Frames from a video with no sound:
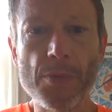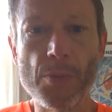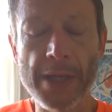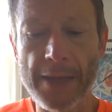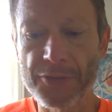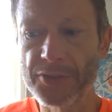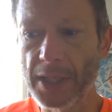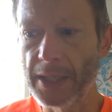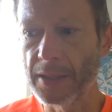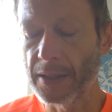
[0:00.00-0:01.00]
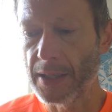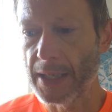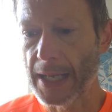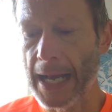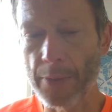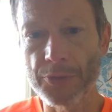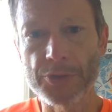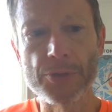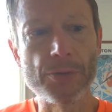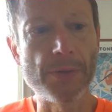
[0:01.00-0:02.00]
we have seen our
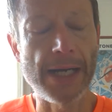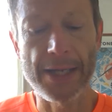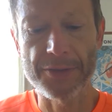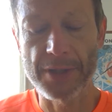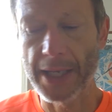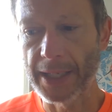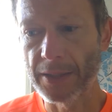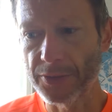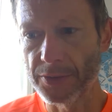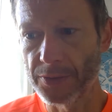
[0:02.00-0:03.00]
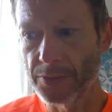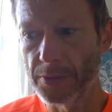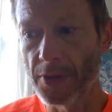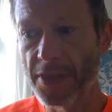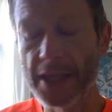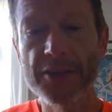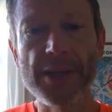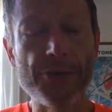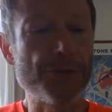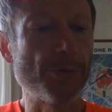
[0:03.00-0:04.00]
school as
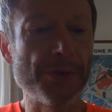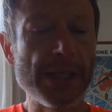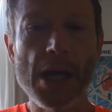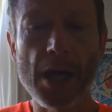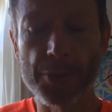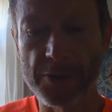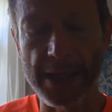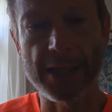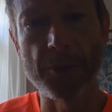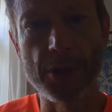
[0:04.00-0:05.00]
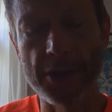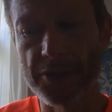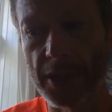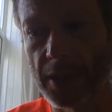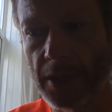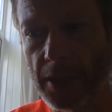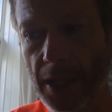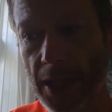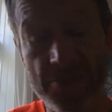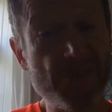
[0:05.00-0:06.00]
the hub of our community. And